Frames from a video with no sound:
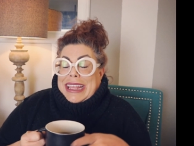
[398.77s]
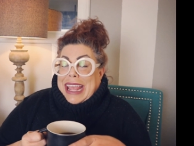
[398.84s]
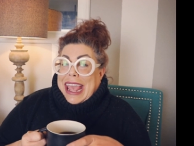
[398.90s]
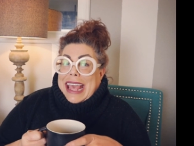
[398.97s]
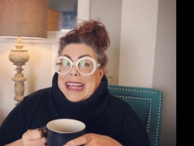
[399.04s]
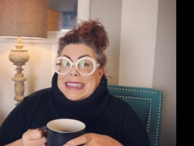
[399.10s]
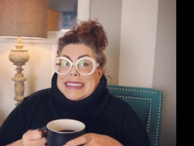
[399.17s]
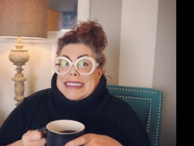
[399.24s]

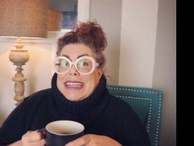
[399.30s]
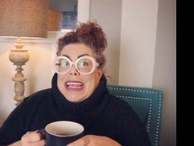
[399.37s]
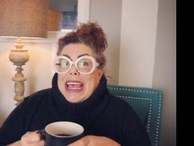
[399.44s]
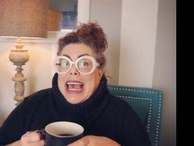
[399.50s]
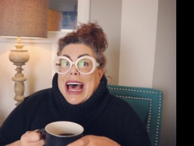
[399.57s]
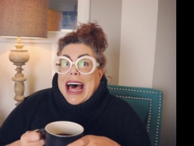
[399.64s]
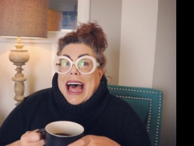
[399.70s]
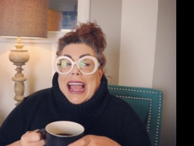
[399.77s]
Yes,
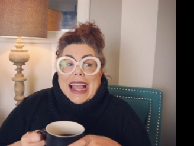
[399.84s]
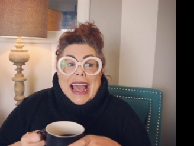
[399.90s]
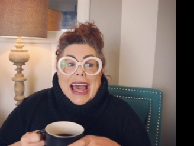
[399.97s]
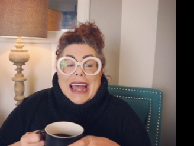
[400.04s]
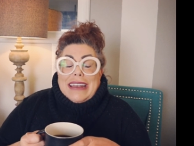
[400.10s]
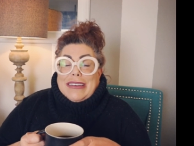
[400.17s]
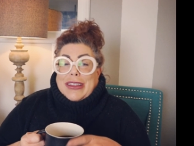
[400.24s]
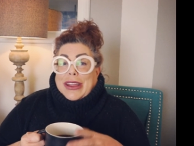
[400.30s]
I
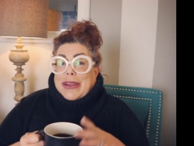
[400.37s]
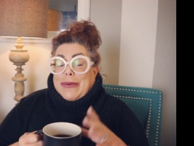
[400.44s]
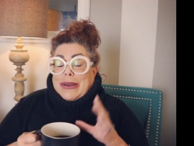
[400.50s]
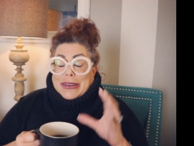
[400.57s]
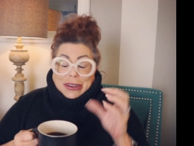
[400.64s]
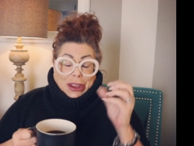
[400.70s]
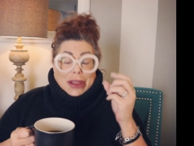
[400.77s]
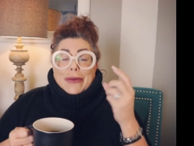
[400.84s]
got,
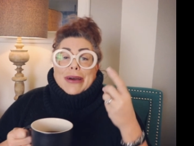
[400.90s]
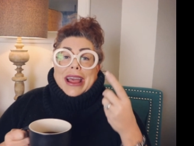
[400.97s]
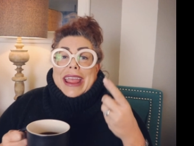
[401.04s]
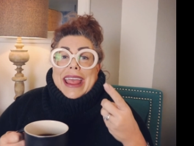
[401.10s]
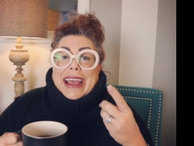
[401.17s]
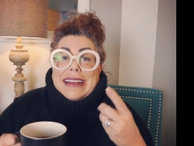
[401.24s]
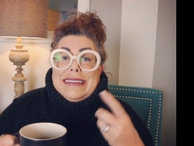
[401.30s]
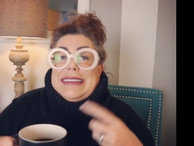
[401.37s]
we're two
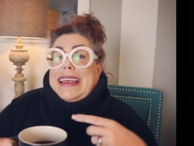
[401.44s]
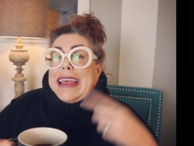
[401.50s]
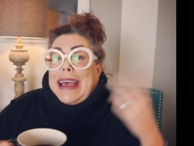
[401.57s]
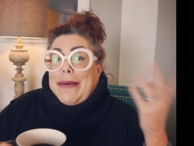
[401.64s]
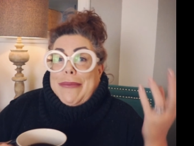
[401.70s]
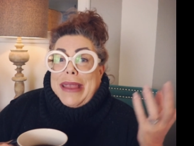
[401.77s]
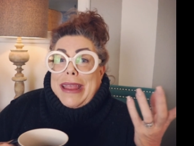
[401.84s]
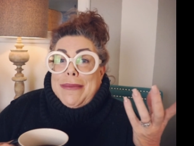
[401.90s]
hicks,
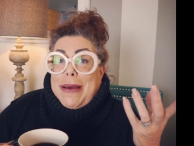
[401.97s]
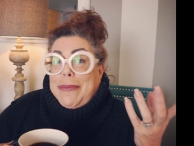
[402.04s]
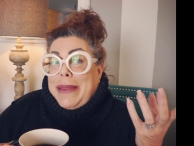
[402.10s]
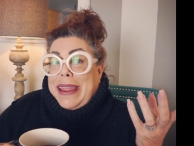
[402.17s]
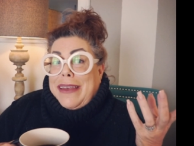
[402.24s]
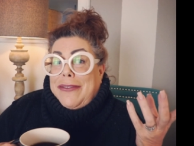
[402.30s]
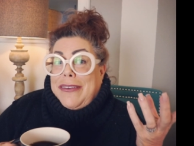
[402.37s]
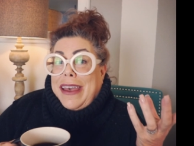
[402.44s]
me and my
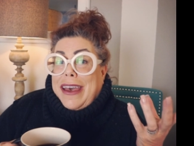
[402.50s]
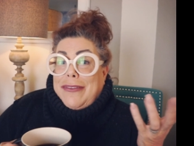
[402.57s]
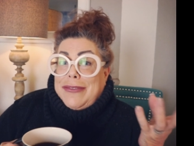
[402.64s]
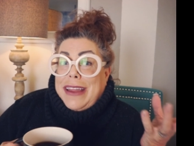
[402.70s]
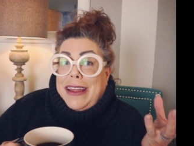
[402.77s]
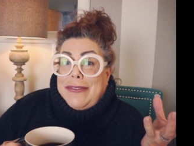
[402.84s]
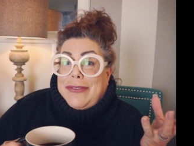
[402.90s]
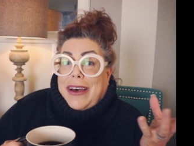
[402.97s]

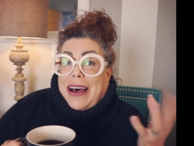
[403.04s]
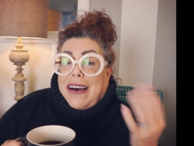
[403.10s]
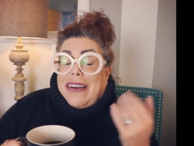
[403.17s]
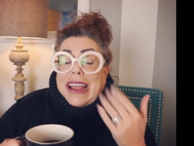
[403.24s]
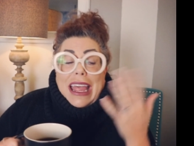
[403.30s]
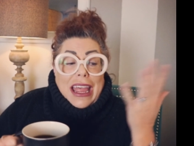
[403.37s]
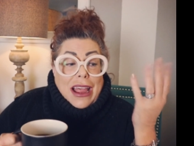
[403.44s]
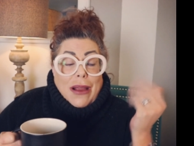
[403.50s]
BFF,
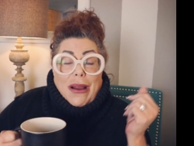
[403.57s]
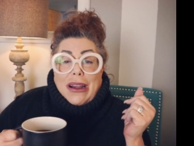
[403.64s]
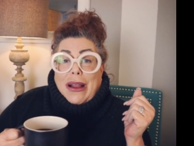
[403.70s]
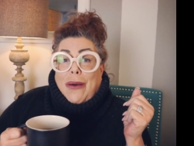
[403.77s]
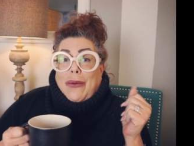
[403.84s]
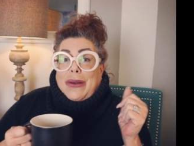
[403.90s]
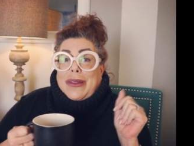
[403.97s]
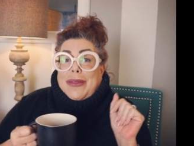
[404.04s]
Dutfog,
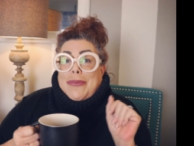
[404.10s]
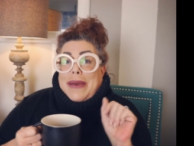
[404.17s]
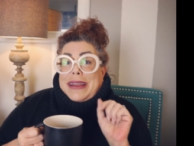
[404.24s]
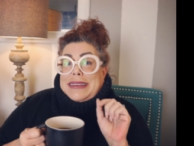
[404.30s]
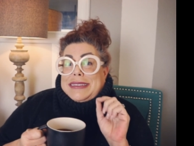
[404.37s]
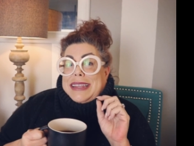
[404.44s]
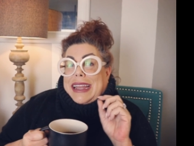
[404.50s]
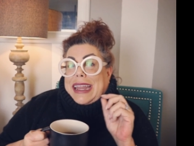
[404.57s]
are going to the
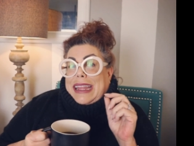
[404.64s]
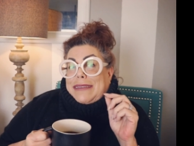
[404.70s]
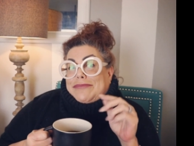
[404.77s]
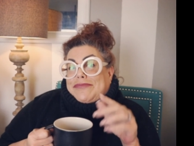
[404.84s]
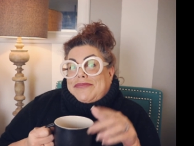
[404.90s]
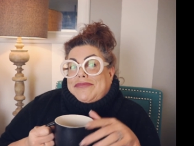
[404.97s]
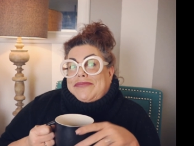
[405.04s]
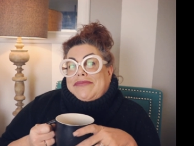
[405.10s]
big
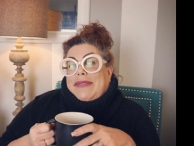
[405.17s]
city.